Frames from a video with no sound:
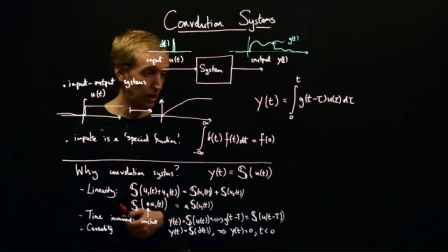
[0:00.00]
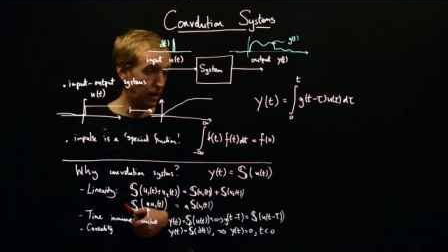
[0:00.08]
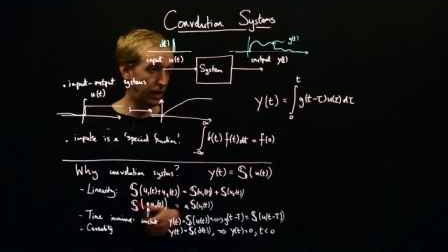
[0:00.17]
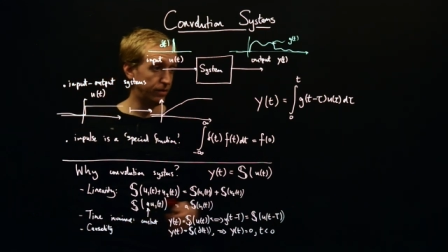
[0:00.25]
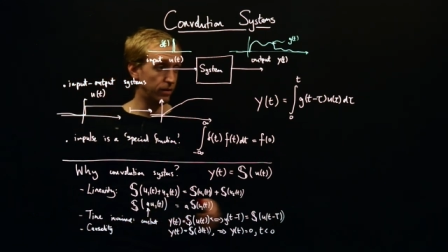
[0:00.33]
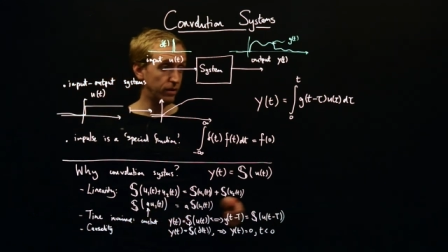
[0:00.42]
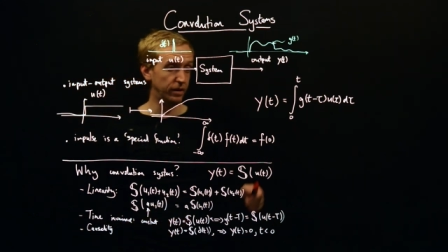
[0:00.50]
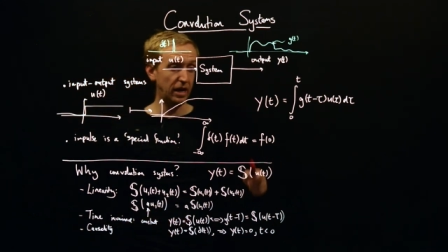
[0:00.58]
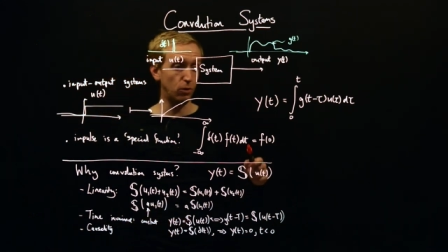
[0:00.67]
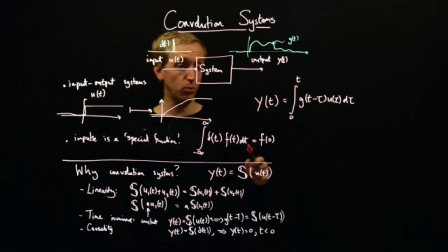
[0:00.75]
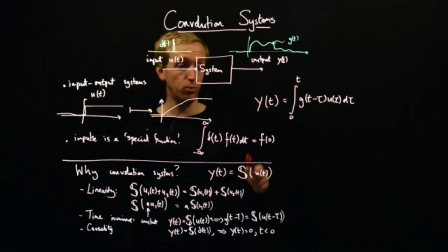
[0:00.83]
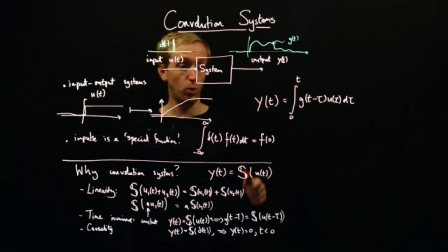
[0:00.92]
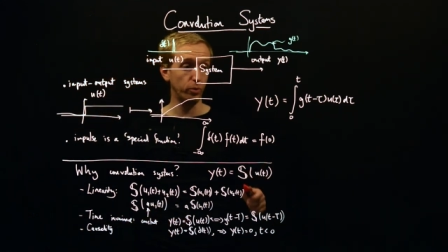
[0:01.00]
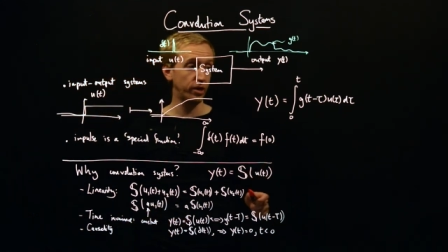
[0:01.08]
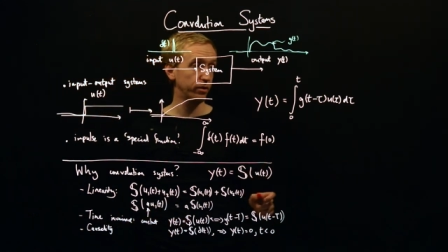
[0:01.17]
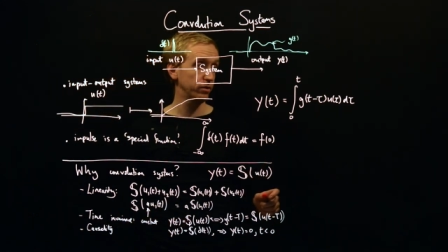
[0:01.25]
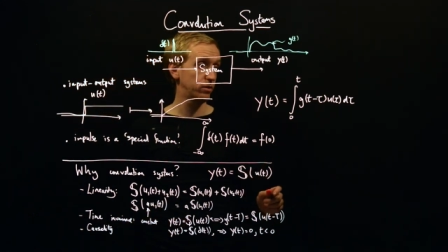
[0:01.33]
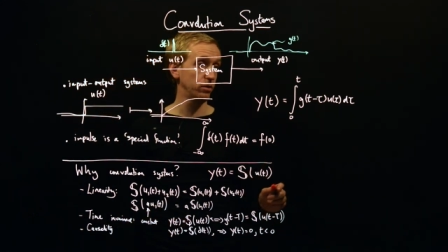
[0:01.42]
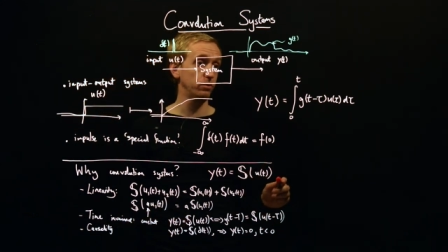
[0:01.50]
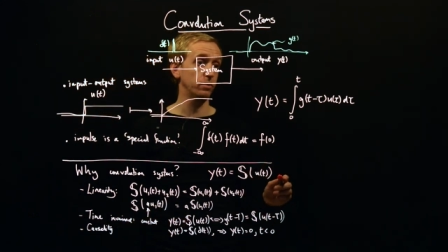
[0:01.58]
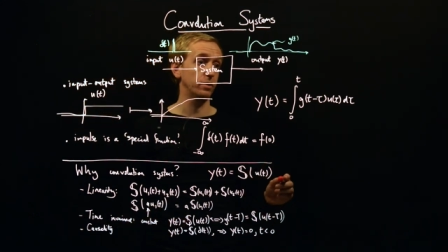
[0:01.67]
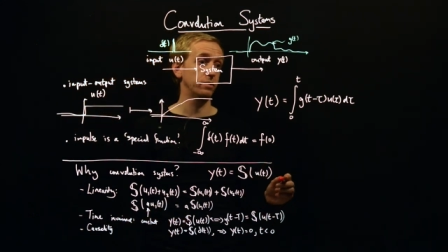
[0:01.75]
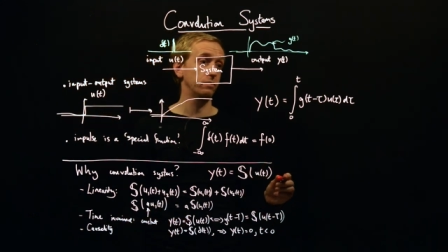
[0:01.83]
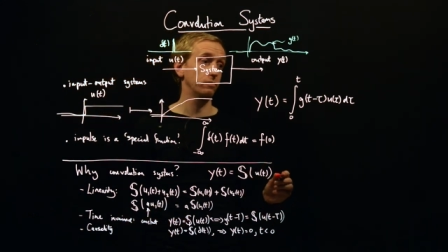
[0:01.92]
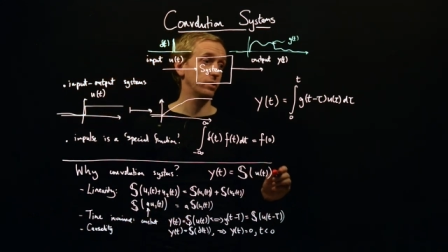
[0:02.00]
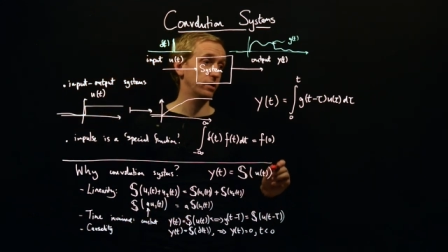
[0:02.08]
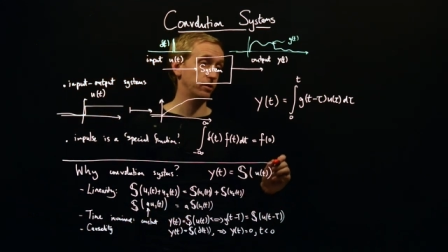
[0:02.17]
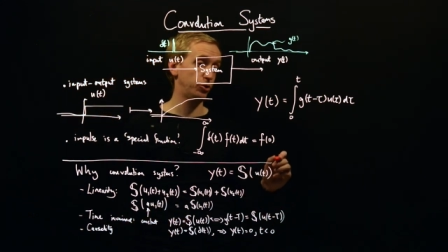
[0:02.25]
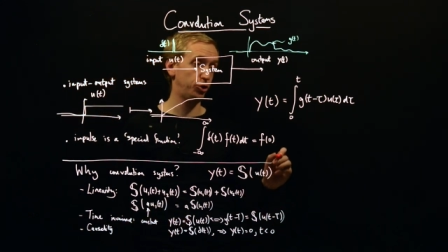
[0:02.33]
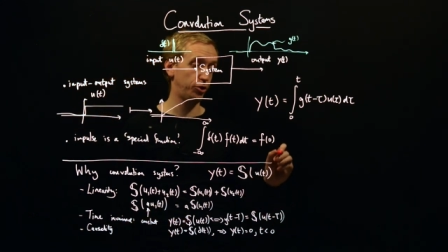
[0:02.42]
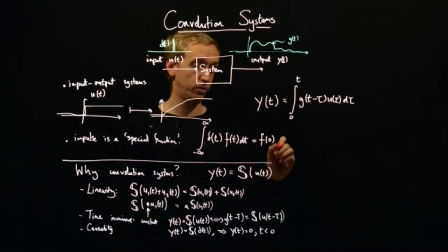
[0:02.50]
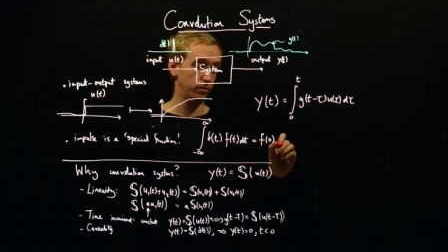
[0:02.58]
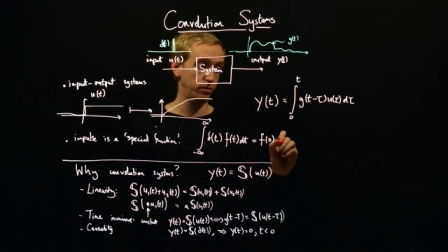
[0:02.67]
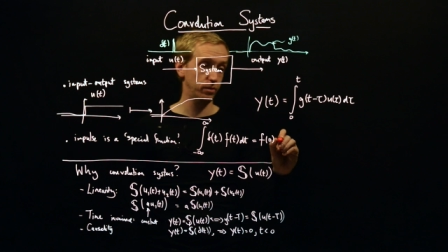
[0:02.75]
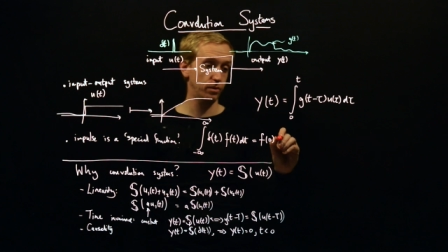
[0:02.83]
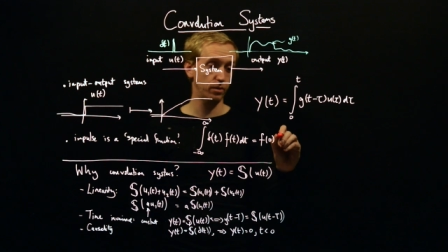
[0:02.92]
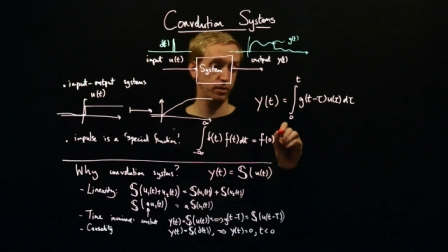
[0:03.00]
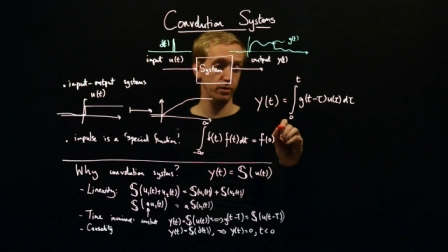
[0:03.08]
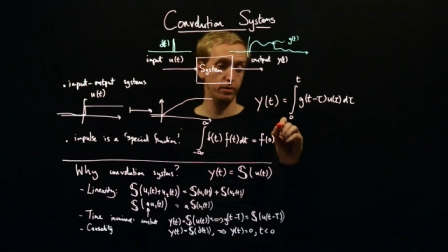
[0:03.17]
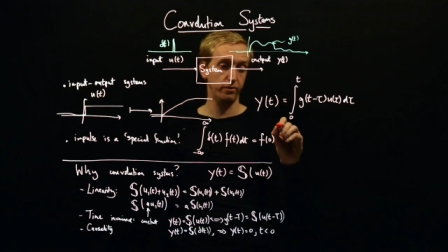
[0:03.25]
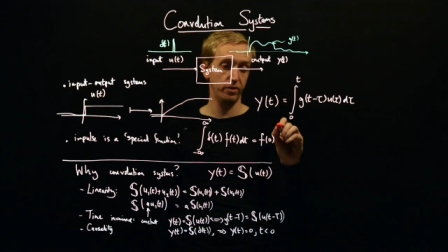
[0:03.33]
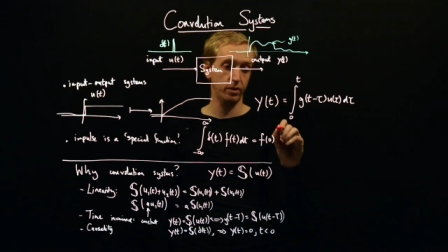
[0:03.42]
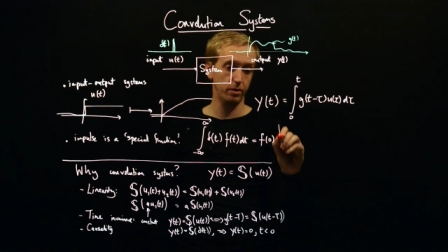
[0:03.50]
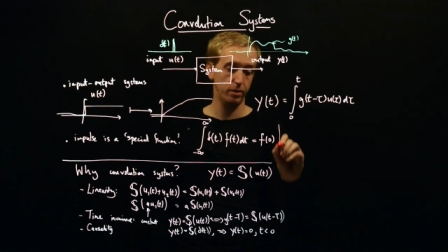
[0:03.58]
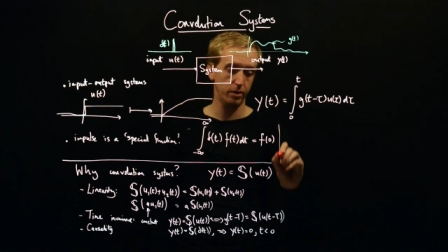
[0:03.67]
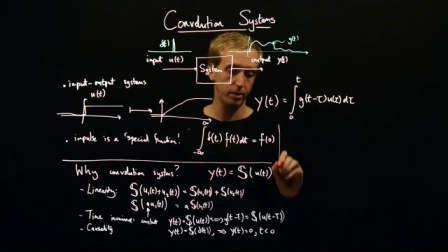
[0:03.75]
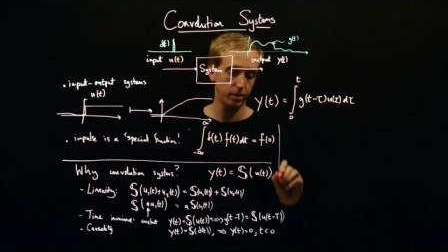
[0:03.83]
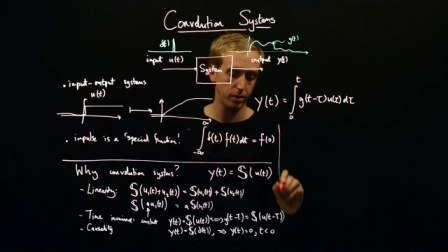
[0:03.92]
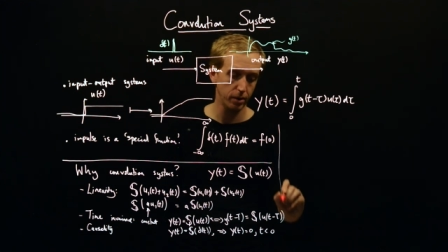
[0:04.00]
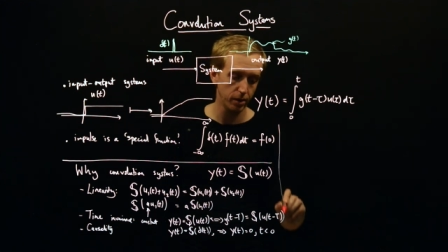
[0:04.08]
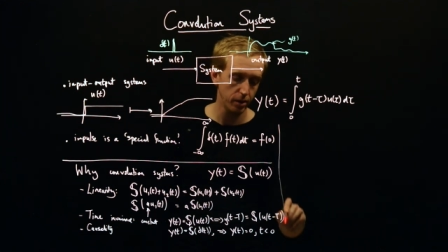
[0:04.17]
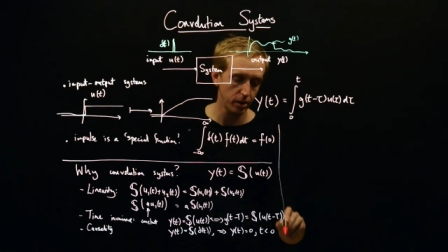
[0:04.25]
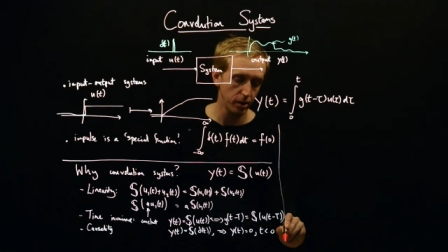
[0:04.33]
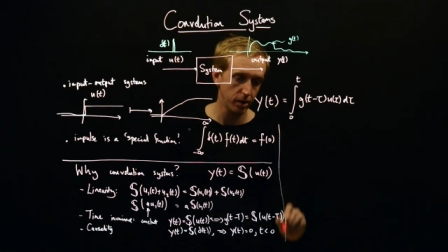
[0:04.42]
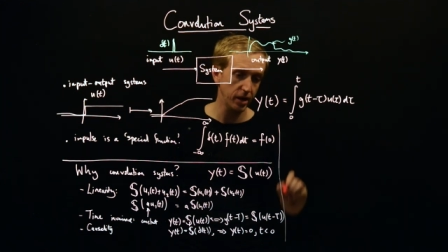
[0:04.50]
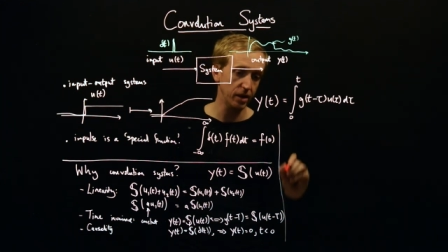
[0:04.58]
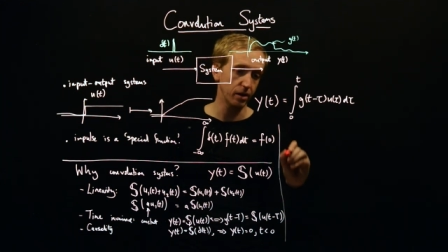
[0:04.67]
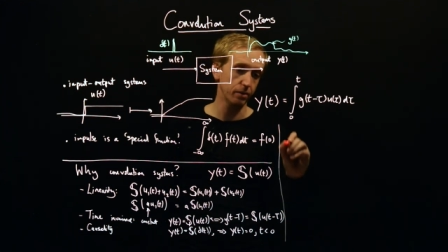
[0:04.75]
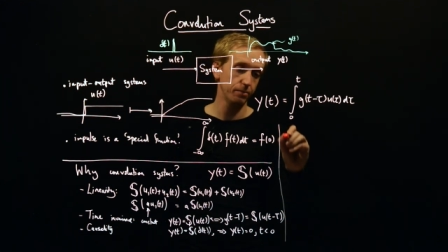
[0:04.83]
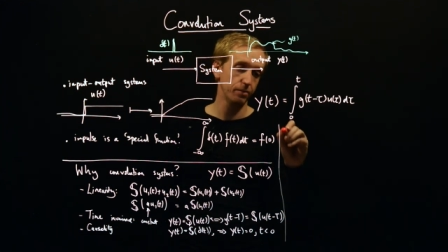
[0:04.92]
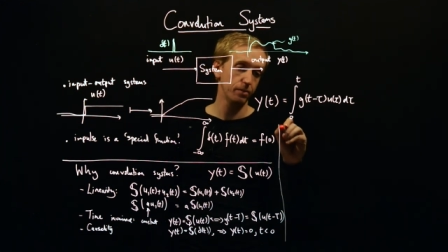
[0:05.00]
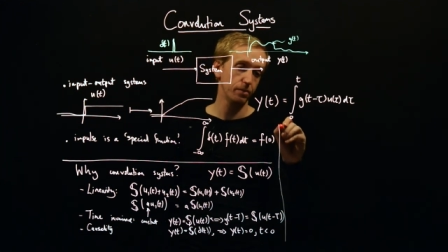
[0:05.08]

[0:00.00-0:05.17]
And now what we're going to do, and we're going to show over here,